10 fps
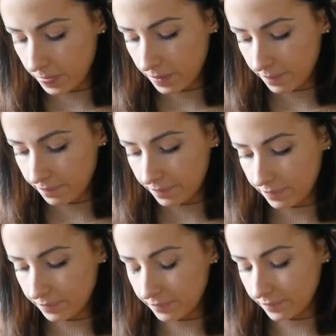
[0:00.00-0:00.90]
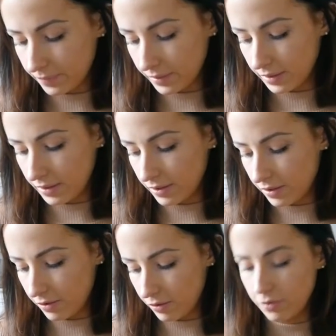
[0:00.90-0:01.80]

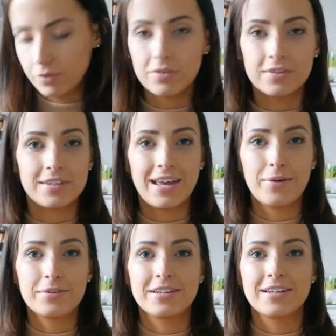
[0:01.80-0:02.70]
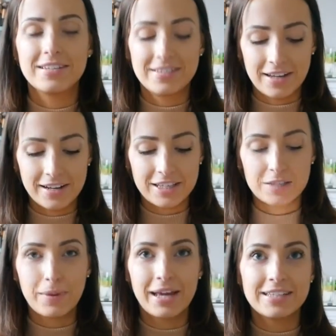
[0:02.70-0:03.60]
Oh, so that was a nice
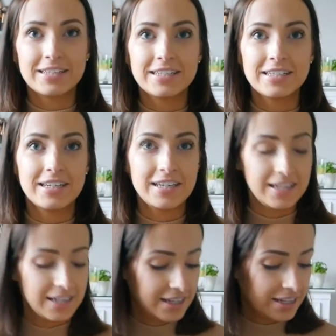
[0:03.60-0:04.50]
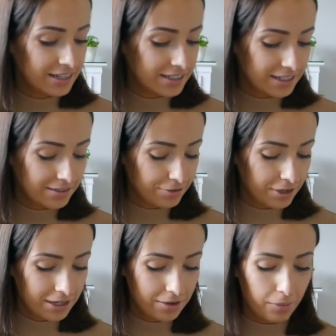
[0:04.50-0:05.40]
unexpected
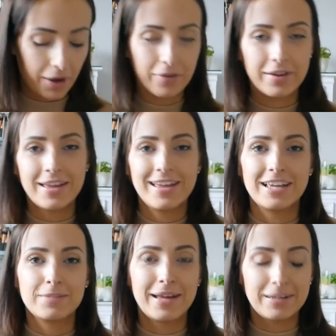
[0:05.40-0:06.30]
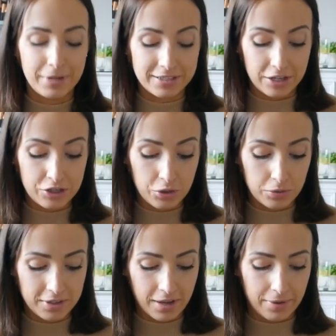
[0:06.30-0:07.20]
delivery. Well, expected because I knew
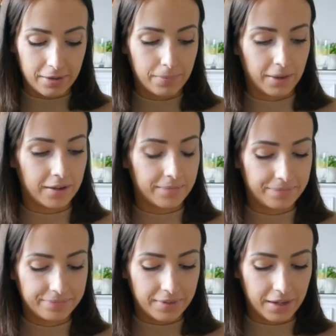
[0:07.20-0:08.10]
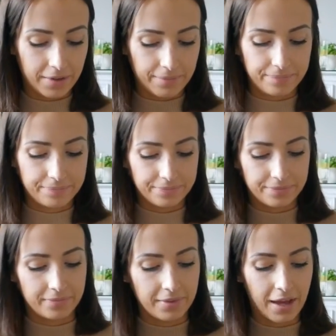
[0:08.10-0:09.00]
it was coming, but
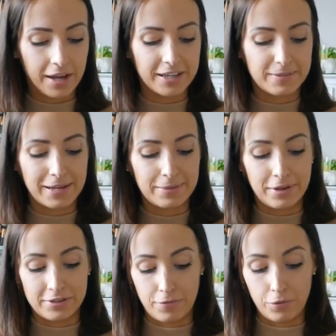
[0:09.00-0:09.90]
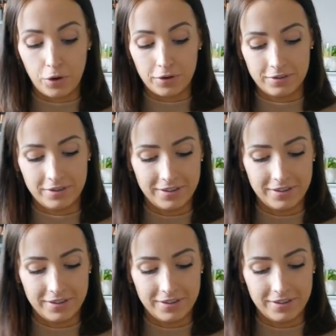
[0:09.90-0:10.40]
unexpected because I forgot.